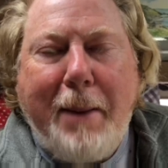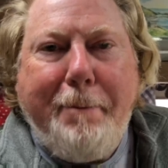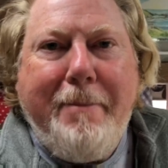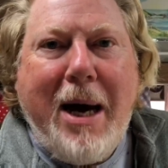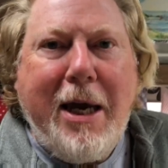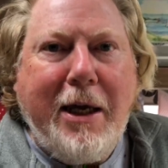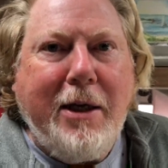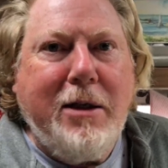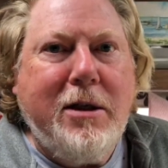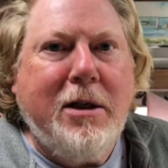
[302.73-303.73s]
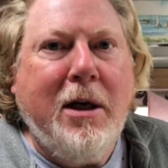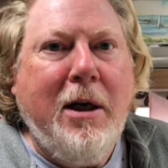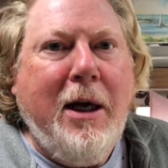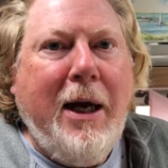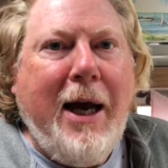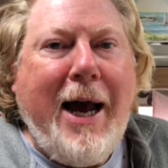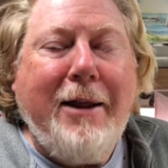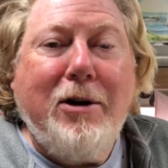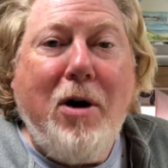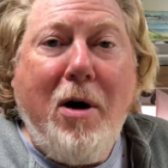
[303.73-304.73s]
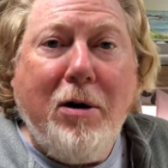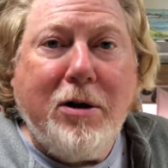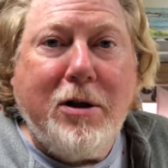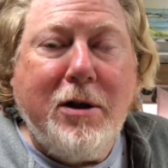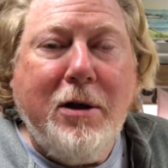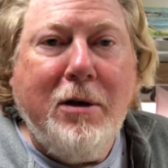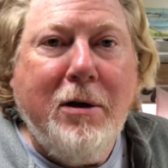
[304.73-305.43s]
amazed at the cost.